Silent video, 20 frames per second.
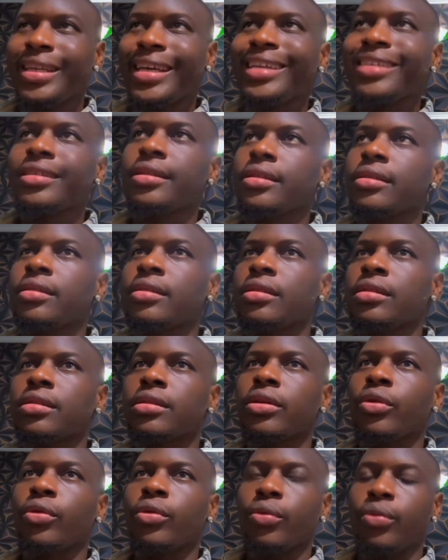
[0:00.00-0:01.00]
essence,
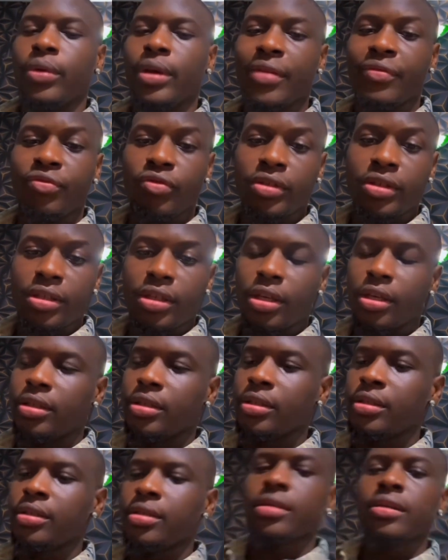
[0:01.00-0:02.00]
we have three
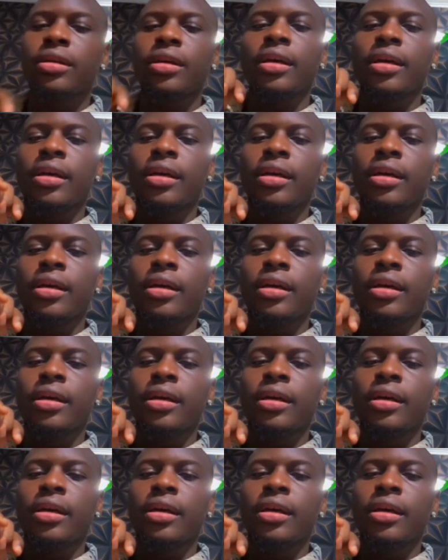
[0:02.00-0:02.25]
stages: